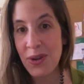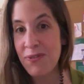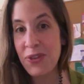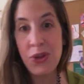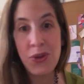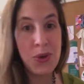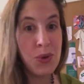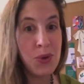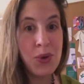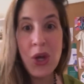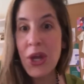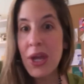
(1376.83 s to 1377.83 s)
if you
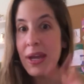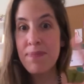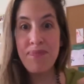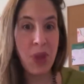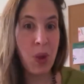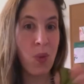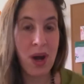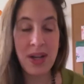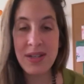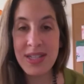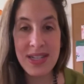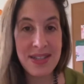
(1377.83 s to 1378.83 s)

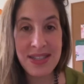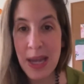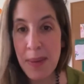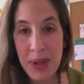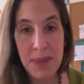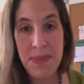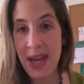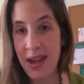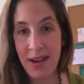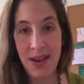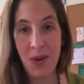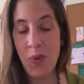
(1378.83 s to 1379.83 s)
want to
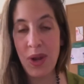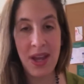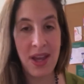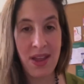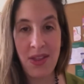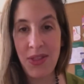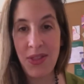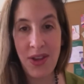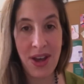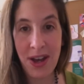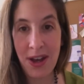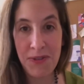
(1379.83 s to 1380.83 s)
supplement with
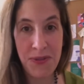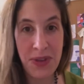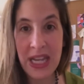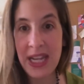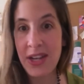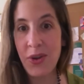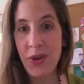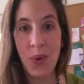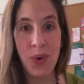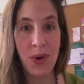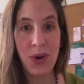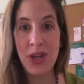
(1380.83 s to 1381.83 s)
a feed,
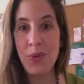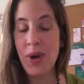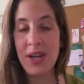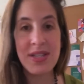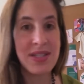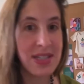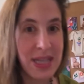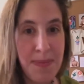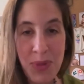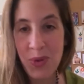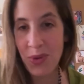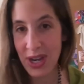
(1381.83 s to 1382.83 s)
or you want to sleep
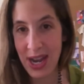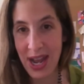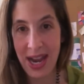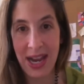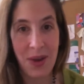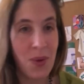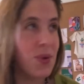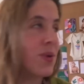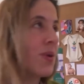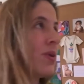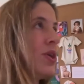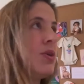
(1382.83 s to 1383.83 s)
through the night,
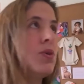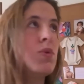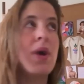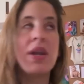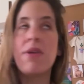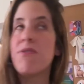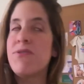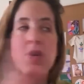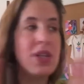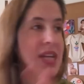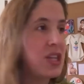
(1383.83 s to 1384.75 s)
or you want to fully